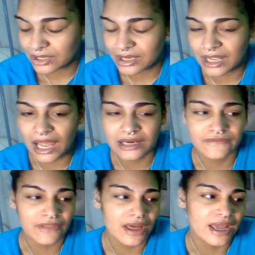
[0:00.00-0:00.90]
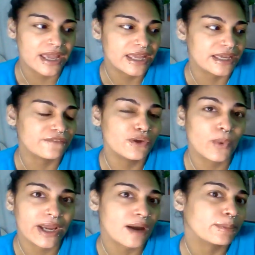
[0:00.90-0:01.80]
kind of like if you
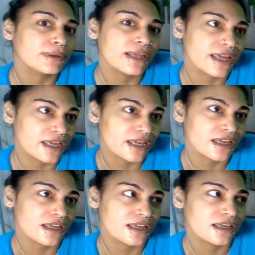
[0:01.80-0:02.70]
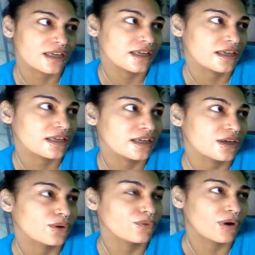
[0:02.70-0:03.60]
wake up late,
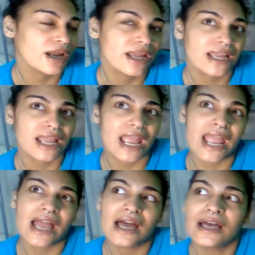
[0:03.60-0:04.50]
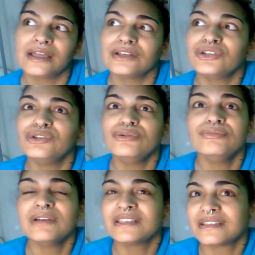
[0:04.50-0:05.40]
right, and
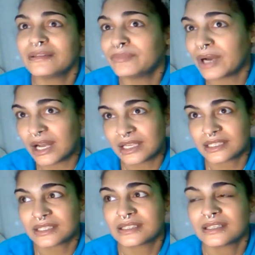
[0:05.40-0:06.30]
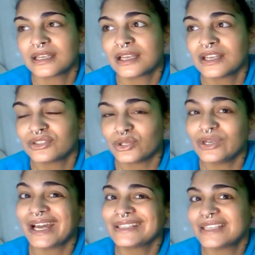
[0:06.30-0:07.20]
you miss the bus. So you
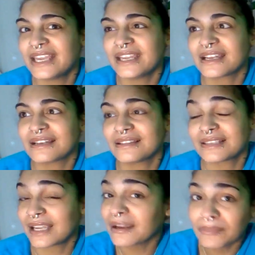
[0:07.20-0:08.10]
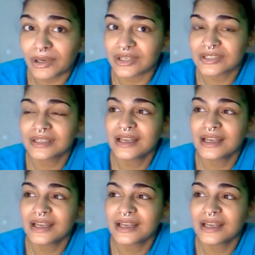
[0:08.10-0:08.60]
got to take the second bus.